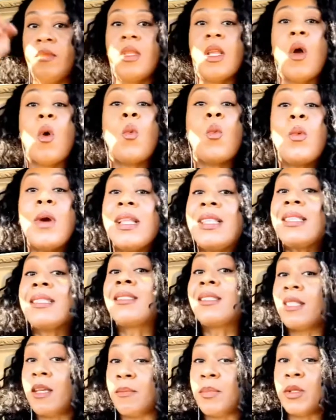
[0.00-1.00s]
with the
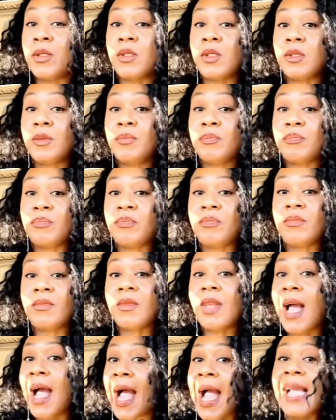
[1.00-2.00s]
slippers.
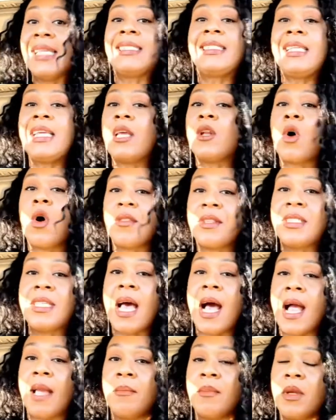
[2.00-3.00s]
I see it all the
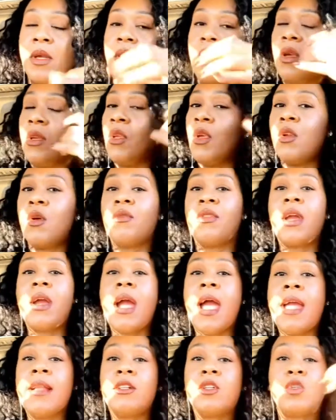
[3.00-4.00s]
time. They're
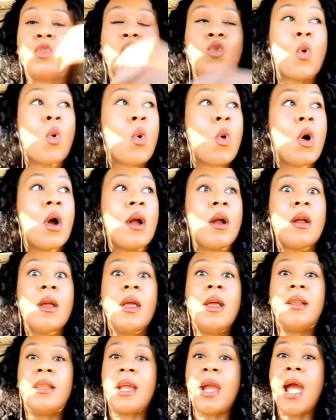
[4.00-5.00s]
at the store,
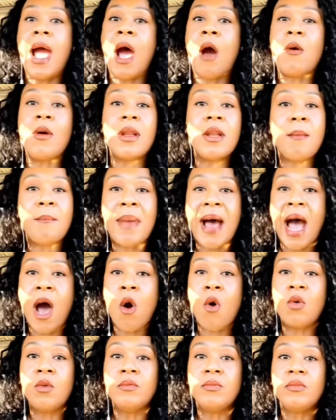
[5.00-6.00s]
they're out and
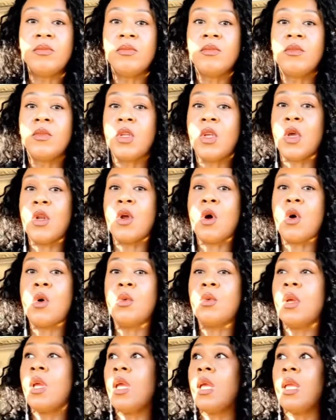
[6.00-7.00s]
about,
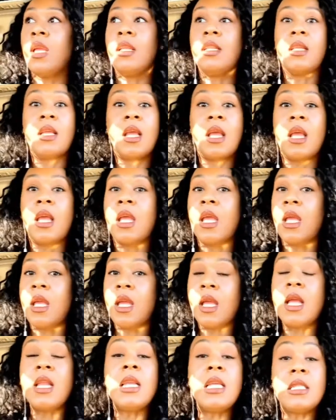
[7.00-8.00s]

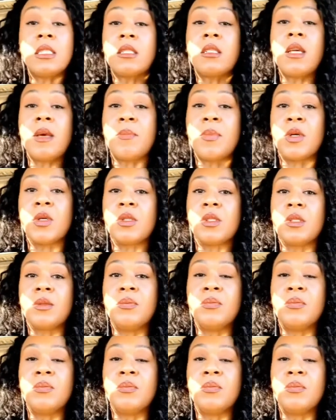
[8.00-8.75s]
in these slippers,